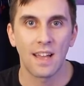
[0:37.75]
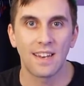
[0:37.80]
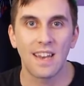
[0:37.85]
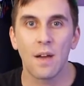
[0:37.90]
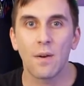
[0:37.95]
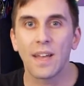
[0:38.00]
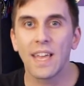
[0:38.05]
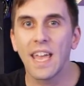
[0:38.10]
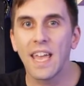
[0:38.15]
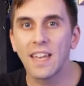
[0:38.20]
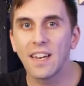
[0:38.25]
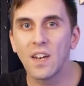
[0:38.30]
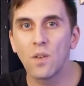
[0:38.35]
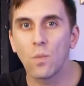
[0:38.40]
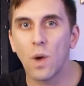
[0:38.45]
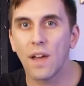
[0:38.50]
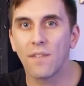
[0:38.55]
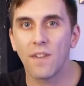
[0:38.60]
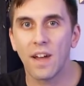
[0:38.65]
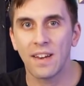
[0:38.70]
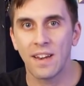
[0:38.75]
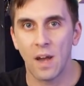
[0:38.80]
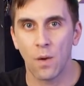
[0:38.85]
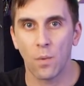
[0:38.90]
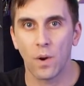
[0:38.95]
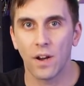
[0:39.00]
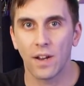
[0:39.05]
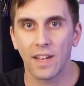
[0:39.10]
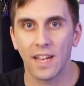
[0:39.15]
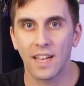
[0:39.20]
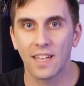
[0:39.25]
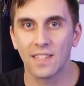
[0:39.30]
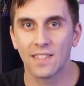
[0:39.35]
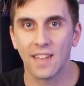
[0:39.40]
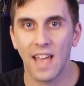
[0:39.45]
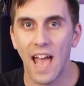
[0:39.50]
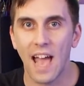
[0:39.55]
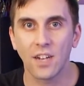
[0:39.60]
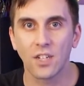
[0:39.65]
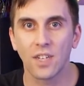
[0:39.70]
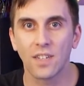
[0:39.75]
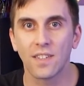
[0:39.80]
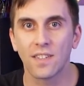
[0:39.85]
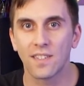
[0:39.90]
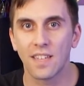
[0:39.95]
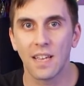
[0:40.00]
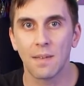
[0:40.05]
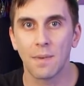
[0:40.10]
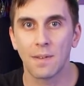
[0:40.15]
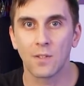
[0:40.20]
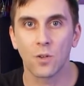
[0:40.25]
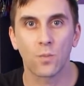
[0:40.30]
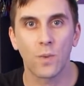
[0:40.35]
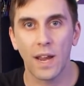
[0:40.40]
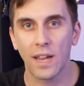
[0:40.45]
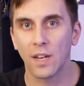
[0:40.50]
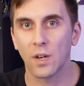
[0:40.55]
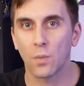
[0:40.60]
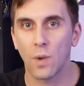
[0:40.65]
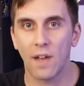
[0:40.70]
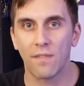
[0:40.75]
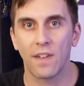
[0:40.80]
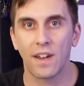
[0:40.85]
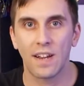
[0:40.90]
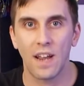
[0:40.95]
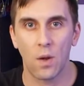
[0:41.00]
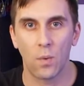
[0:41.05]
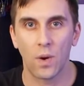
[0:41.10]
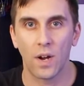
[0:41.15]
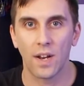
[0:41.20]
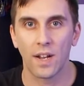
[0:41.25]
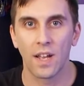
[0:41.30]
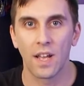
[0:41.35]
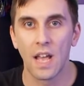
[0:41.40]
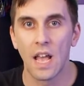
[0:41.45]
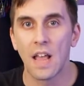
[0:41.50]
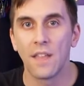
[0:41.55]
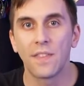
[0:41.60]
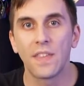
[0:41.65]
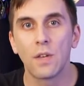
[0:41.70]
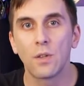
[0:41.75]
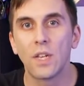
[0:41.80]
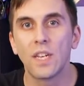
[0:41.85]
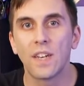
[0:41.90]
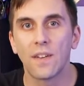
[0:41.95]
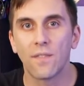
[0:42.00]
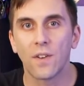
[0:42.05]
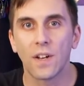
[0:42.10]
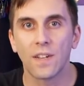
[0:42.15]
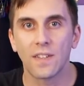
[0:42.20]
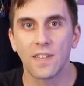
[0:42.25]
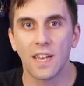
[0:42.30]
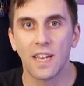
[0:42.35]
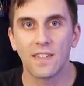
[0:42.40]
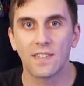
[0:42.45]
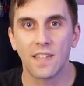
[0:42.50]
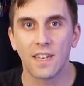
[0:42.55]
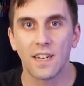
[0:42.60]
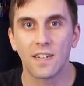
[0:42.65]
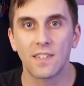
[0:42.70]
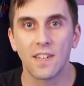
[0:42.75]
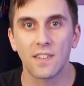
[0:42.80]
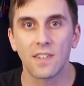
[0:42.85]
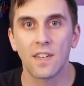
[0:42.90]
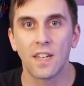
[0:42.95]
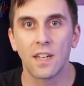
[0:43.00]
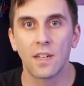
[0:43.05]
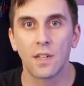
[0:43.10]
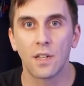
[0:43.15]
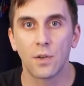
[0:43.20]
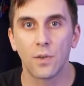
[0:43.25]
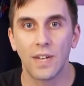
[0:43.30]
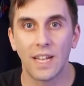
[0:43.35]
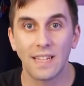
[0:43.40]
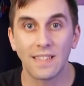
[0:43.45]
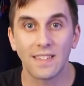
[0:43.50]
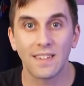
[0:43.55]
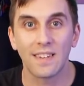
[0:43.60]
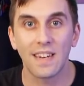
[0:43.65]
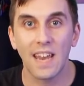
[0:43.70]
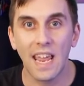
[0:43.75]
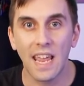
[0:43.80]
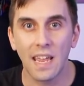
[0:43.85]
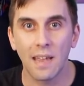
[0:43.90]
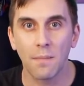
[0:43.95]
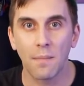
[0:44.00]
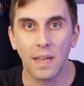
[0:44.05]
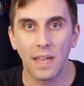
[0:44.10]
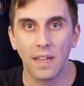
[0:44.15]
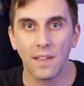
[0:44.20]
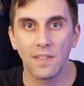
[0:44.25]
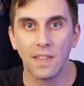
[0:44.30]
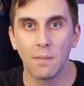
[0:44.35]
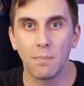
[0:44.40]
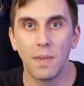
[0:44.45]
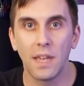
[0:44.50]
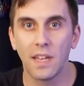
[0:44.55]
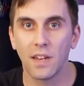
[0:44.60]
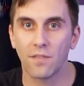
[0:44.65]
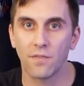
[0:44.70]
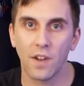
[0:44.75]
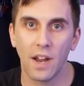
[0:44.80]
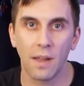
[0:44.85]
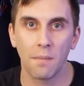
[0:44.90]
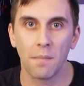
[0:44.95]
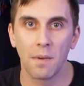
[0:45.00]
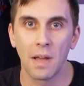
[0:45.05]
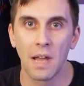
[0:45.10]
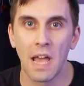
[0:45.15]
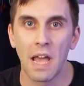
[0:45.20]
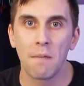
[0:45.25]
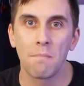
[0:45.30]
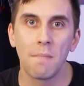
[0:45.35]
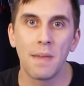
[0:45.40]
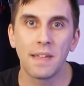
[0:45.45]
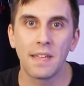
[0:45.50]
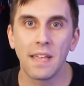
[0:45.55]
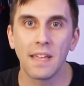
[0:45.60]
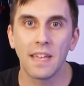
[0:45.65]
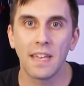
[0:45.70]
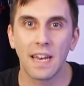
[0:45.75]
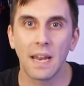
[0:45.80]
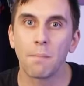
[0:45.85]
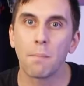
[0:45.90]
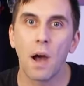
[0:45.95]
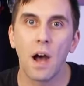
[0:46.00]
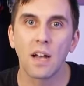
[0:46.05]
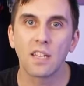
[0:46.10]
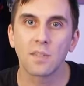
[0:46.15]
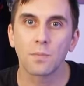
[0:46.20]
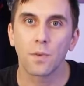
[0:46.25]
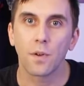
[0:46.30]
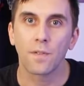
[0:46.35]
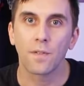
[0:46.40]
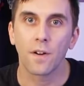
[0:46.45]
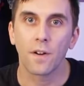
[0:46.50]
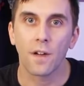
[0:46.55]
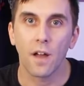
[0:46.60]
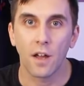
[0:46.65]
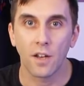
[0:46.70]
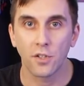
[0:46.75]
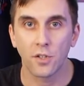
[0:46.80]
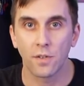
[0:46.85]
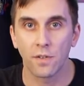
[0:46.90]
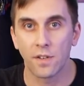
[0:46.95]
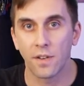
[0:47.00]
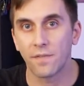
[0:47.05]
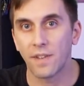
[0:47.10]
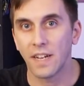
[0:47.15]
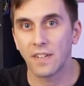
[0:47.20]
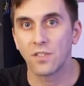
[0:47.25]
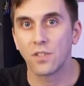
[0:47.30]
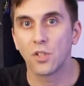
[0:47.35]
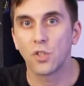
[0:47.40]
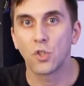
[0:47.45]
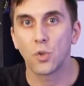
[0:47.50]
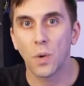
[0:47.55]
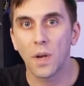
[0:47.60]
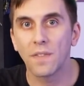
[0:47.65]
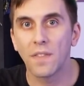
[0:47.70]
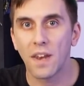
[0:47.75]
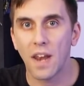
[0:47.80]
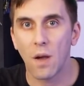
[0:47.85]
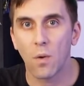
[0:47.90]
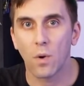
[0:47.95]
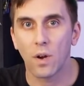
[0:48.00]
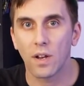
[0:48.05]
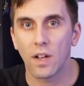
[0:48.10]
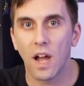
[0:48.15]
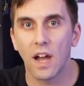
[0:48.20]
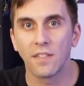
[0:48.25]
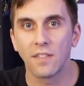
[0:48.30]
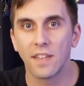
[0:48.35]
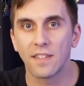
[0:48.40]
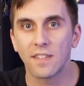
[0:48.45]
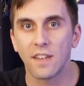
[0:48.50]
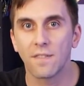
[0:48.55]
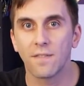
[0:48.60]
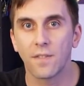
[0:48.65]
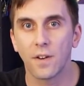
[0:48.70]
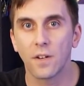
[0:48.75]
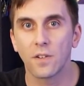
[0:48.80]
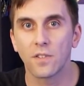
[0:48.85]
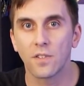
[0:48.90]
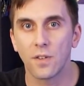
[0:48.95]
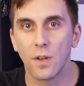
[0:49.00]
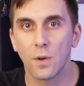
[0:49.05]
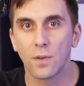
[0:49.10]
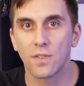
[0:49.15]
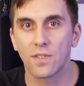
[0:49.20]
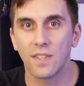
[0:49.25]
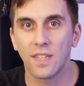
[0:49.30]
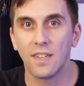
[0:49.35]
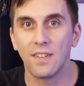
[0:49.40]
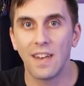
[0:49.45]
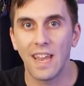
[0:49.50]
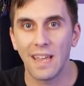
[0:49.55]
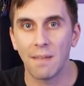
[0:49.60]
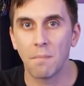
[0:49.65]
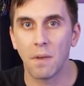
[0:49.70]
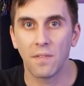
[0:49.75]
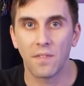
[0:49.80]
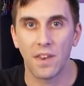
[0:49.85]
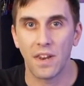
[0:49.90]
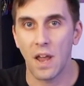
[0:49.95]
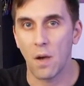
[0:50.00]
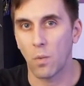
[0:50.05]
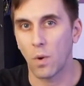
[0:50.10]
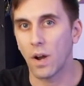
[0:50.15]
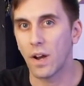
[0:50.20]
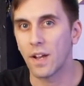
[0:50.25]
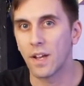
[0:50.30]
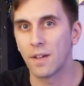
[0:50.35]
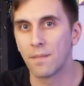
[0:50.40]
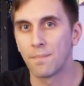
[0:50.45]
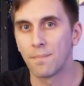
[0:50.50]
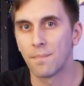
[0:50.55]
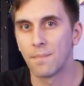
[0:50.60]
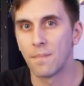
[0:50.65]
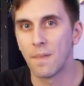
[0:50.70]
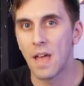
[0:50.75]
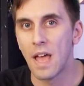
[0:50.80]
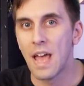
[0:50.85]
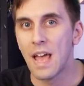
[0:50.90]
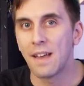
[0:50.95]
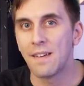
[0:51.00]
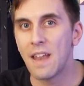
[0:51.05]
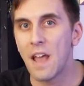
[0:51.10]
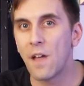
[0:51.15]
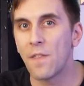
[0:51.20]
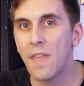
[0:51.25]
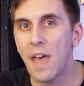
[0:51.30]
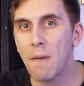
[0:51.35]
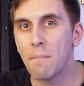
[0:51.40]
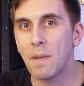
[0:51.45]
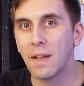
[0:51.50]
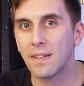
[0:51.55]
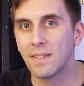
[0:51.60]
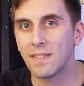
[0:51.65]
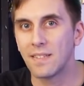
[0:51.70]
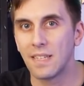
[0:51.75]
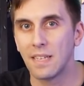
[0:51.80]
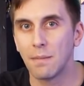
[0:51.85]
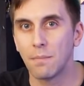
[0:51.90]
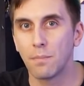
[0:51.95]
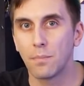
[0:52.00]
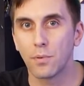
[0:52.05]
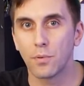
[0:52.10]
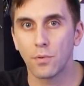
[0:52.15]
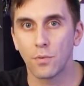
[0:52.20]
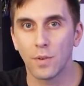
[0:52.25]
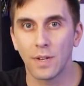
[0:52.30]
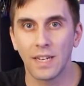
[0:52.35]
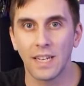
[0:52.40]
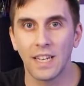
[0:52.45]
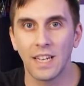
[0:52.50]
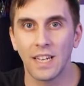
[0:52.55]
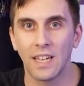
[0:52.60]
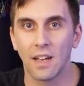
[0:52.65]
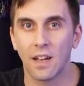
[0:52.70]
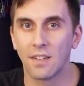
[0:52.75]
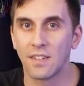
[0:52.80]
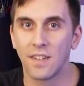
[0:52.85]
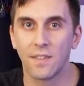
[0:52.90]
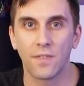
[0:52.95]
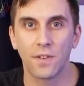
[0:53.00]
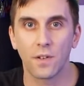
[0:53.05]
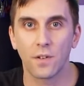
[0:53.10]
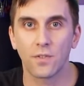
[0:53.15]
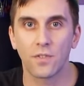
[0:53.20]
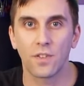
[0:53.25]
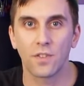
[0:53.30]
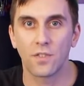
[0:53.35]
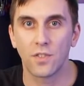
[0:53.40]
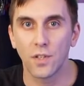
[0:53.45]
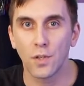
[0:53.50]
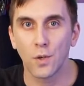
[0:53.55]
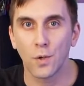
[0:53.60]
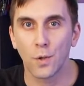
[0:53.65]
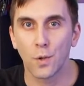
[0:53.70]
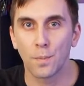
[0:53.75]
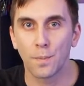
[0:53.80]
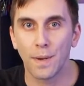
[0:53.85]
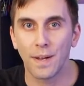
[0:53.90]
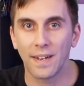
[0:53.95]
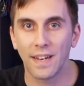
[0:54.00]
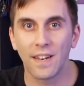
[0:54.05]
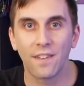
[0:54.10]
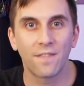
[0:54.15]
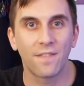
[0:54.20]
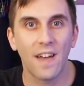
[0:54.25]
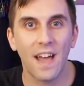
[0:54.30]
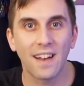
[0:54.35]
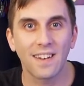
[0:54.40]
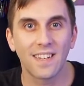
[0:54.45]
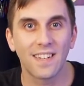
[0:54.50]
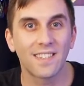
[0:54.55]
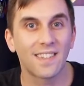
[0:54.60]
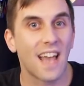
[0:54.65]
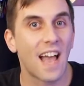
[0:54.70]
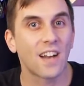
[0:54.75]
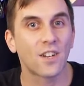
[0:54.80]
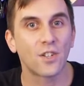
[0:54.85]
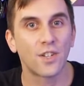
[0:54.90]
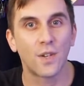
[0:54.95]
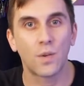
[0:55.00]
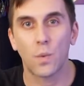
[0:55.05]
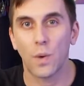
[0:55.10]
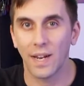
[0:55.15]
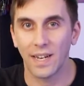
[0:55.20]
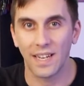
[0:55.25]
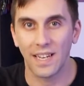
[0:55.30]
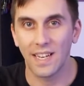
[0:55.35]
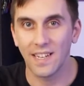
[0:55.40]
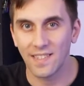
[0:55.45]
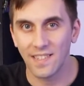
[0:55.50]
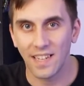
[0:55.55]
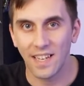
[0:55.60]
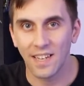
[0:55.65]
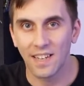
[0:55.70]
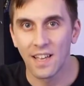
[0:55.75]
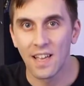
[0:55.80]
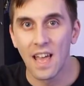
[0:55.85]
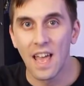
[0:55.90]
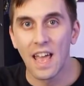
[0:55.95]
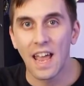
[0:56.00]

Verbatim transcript: Now, a hidden Wi-Fi network is actually the same as a regular Wi-Fi network. The only difference is that it doesn't include its name in the beacon frame, making it impossible for a device to join the network unless it first knows the name of the network. Now that might seem pretty difficult to do, but in fact it's actually quite easy.